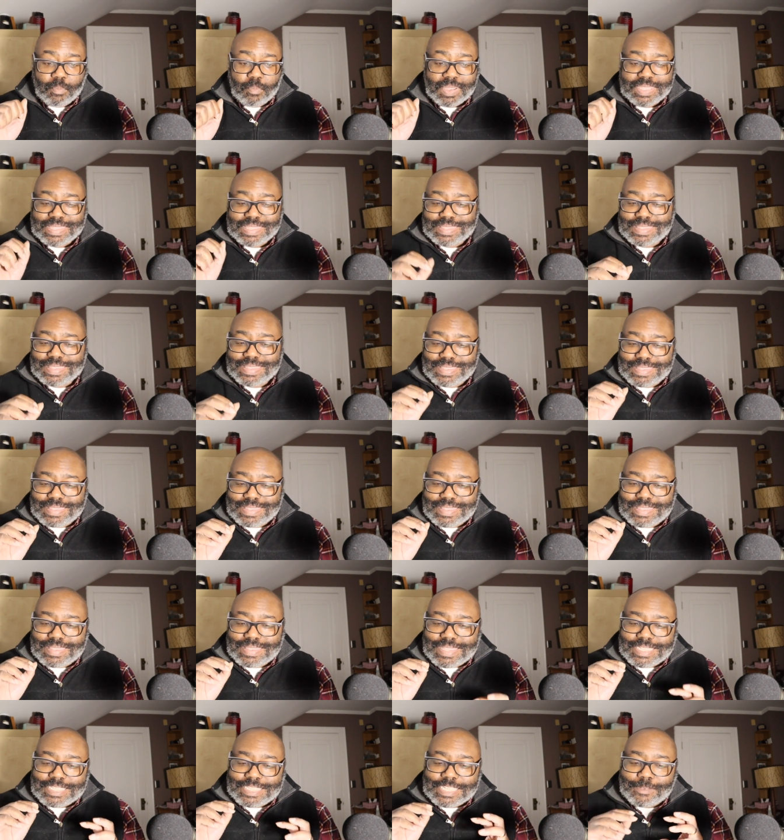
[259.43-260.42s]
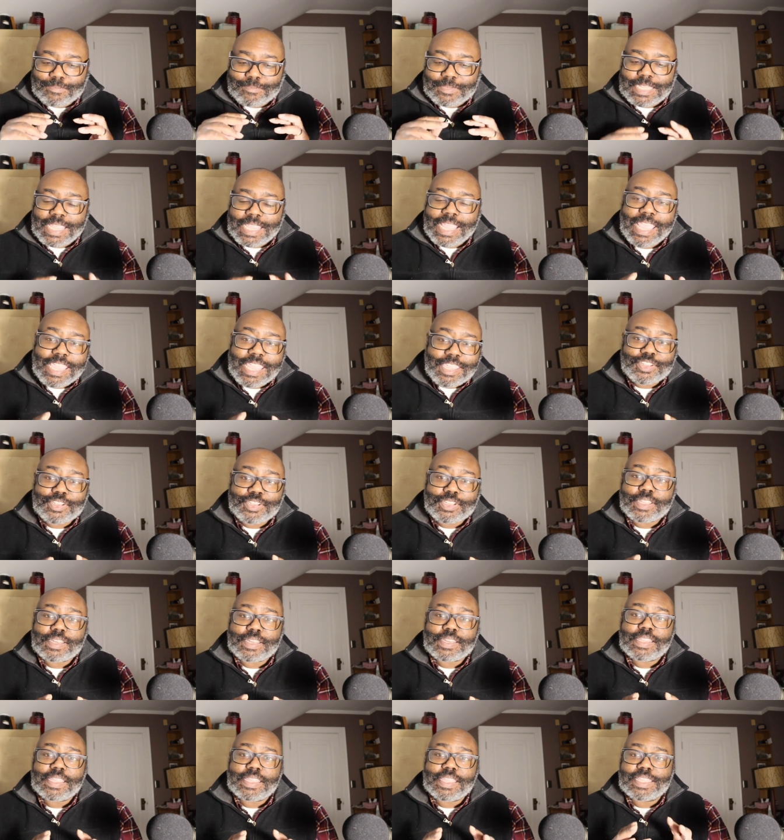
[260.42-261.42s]
But the
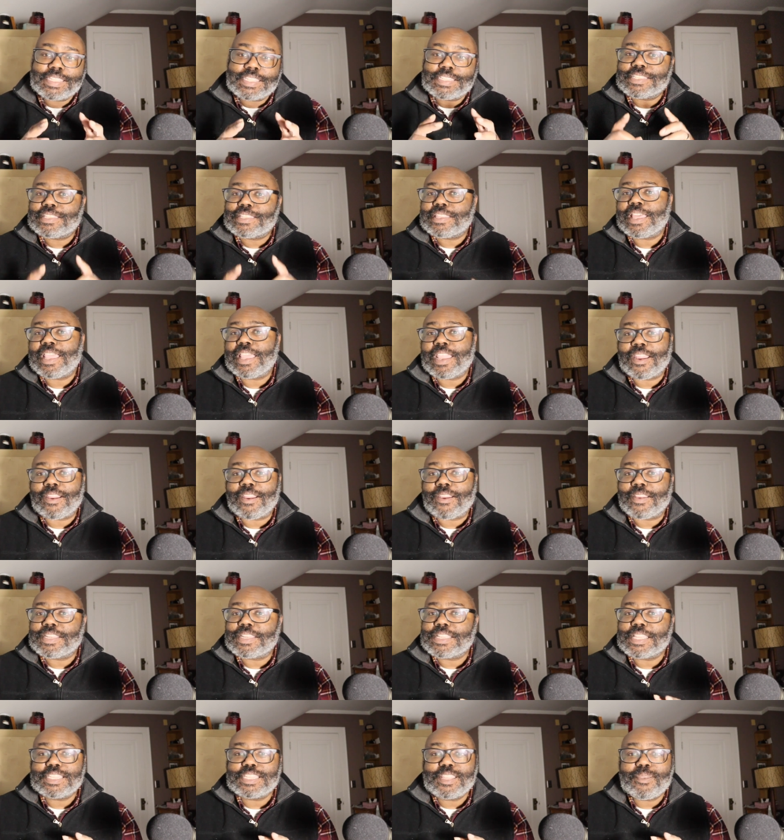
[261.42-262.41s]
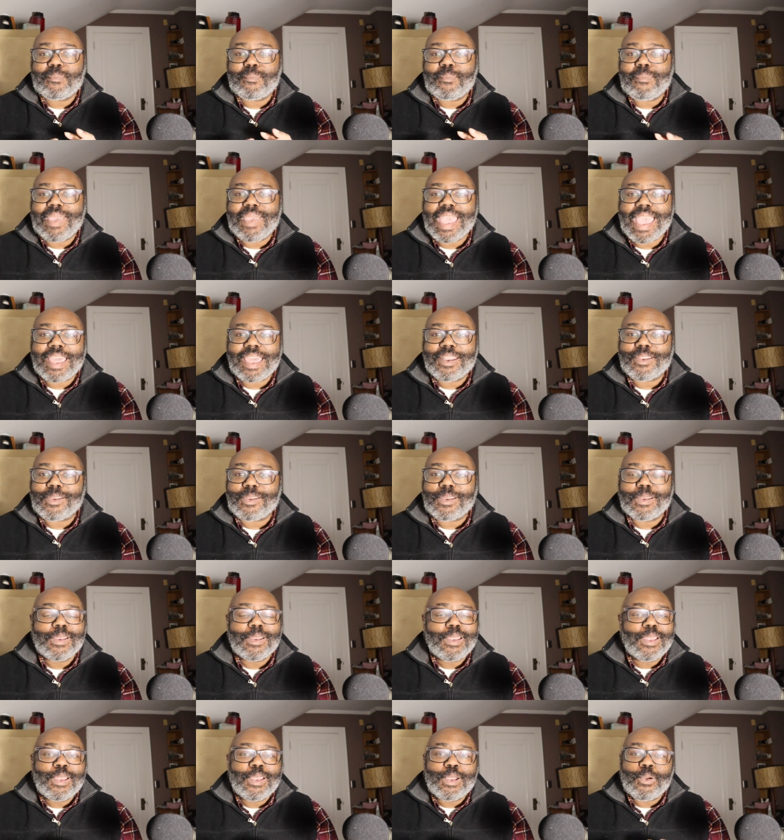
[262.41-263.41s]
temptation is there. It doesn't
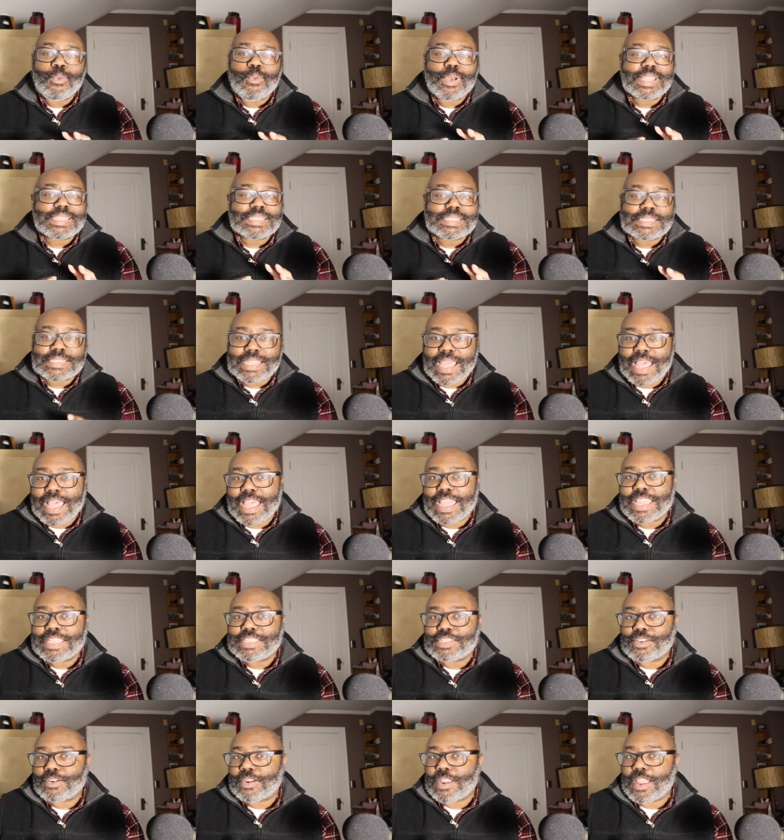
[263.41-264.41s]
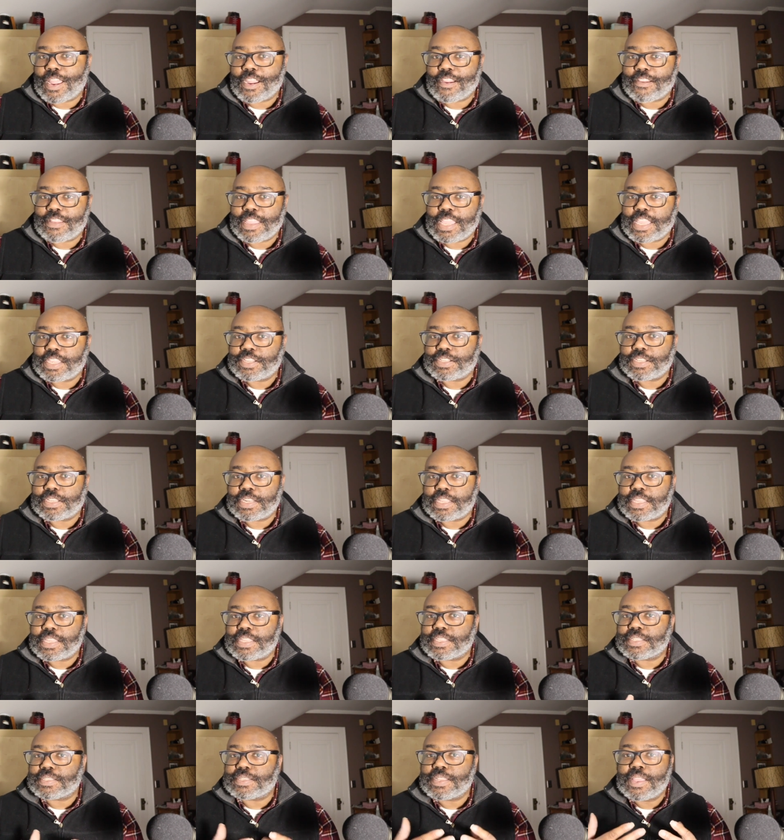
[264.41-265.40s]
matter what size your congregation
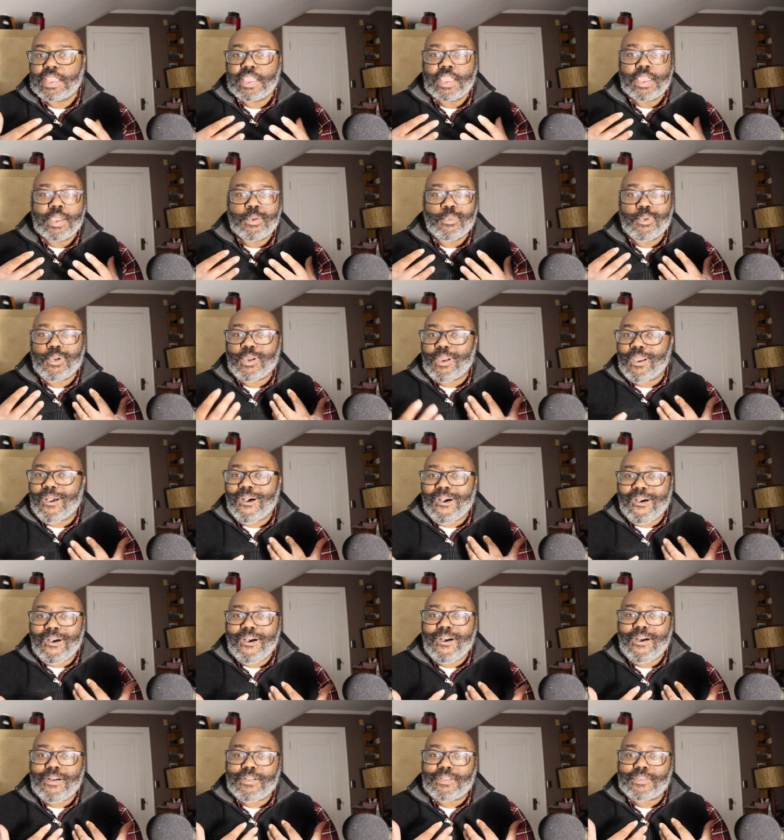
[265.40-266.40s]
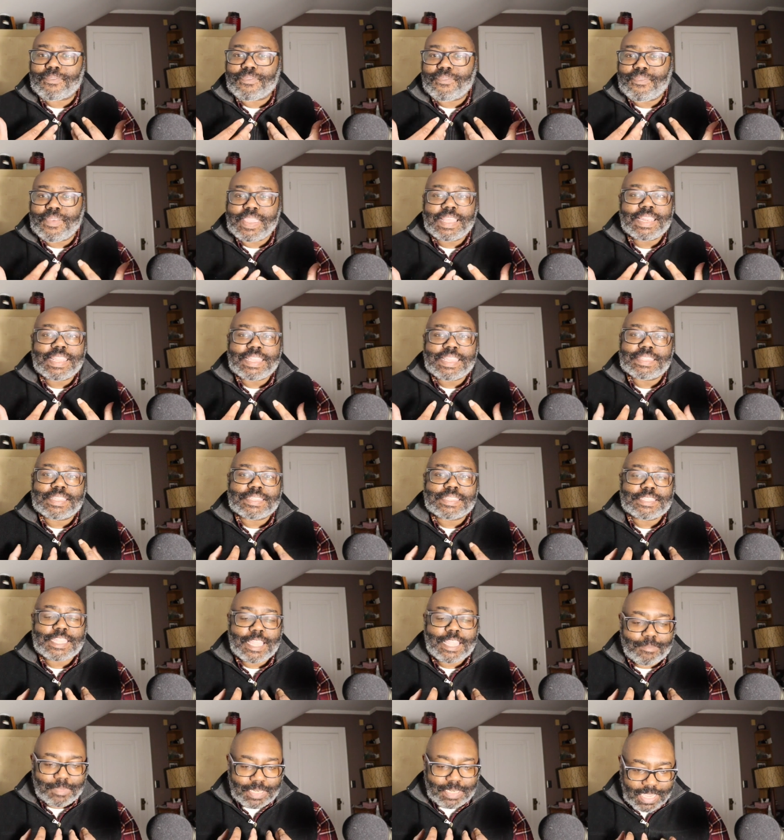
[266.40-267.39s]
is, we're all feeling this
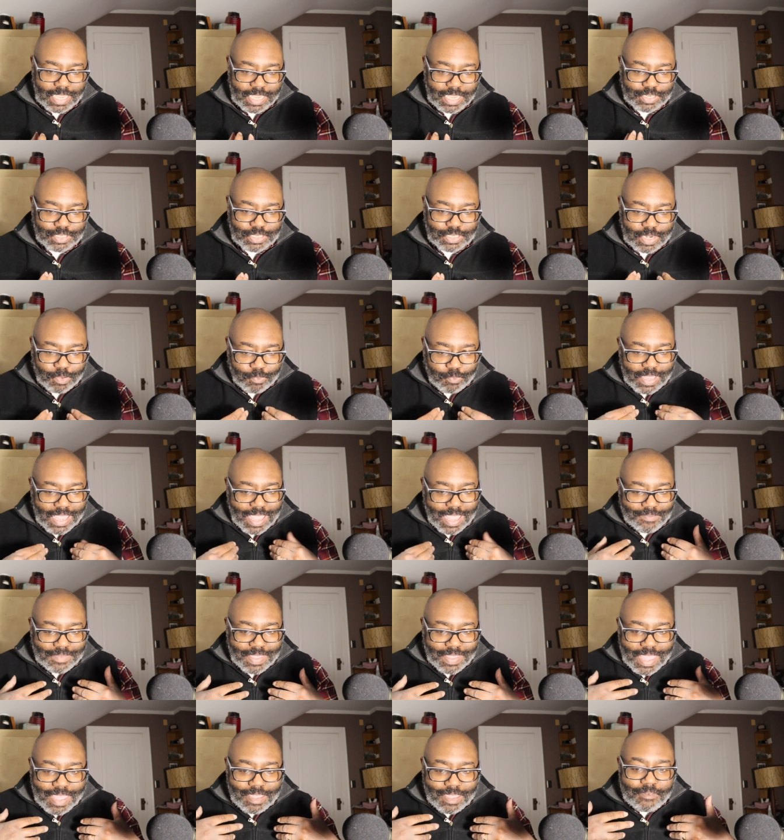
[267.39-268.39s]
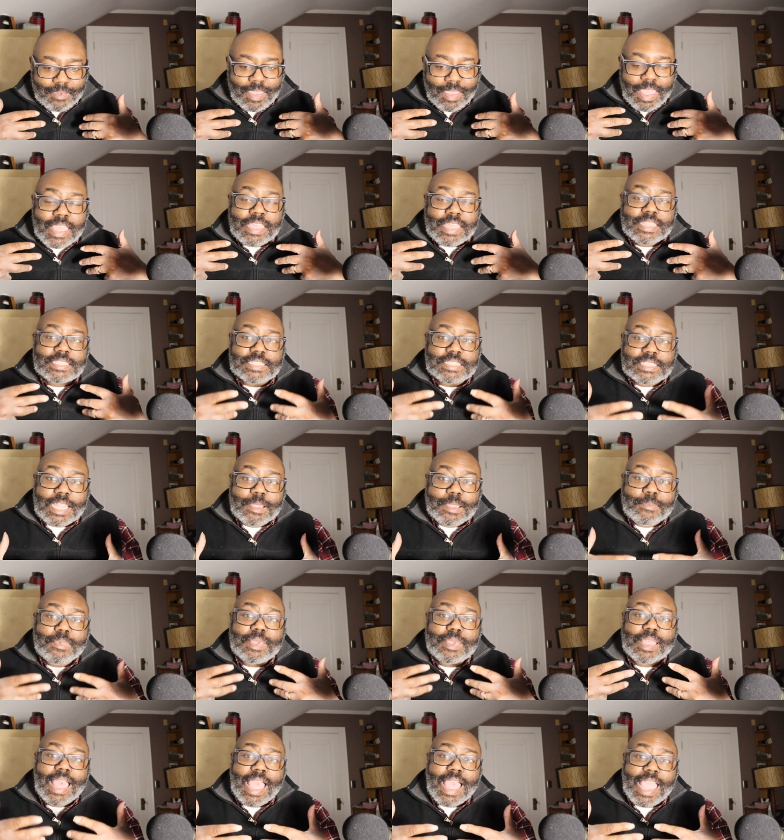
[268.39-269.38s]
temptation that we have to have
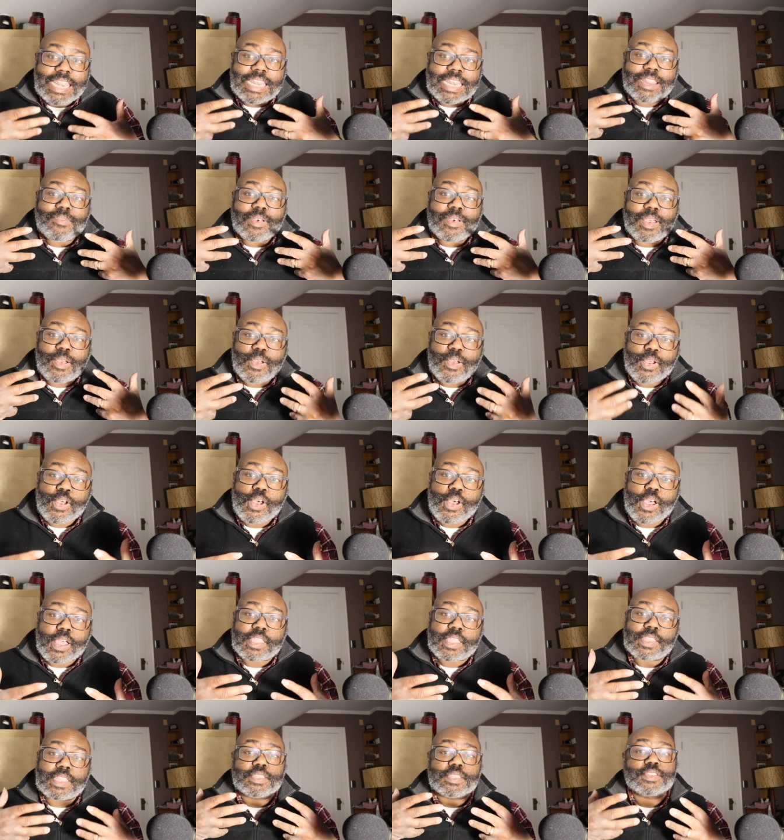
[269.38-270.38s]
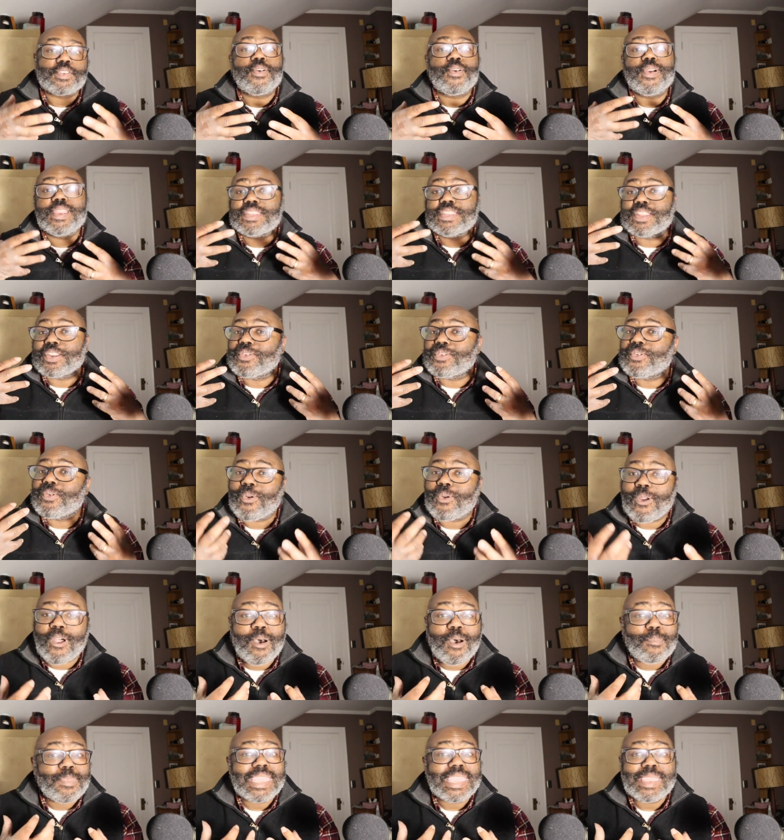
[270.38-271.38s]
some kind of a hook that's going to
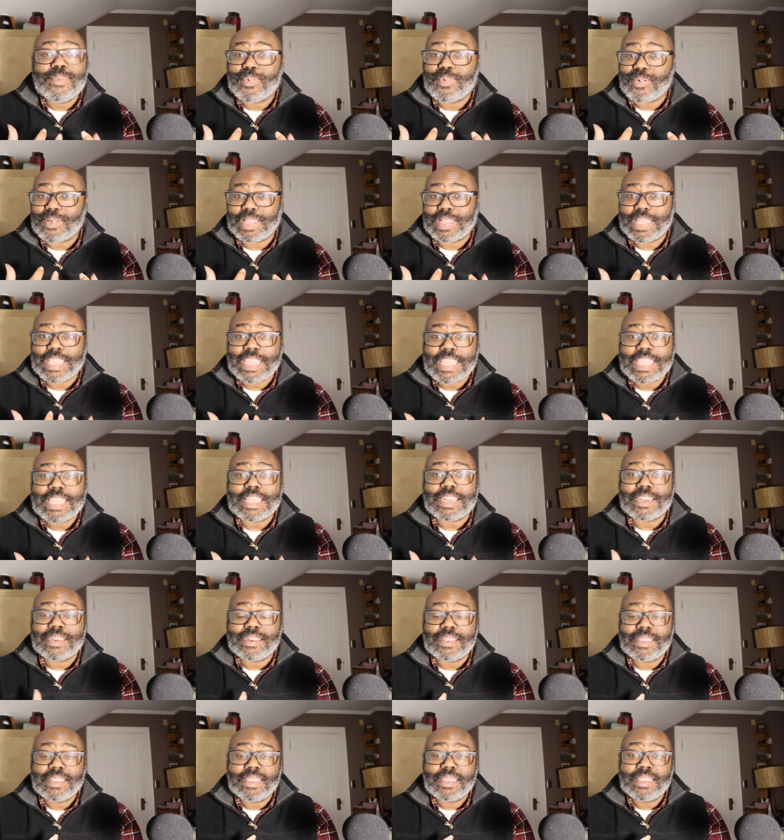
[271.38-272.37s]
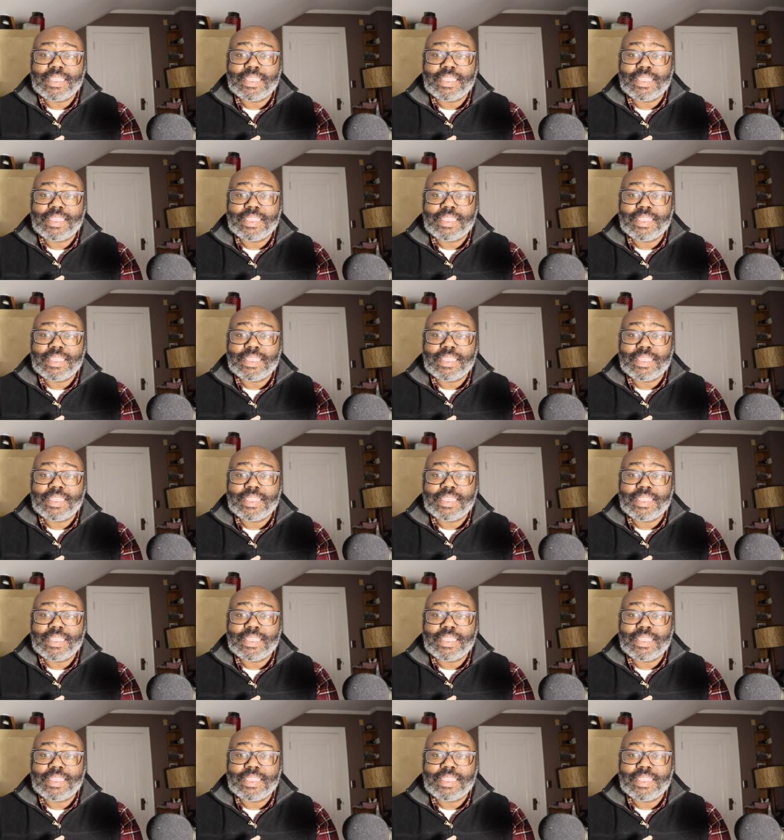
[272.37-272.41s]
draw people in.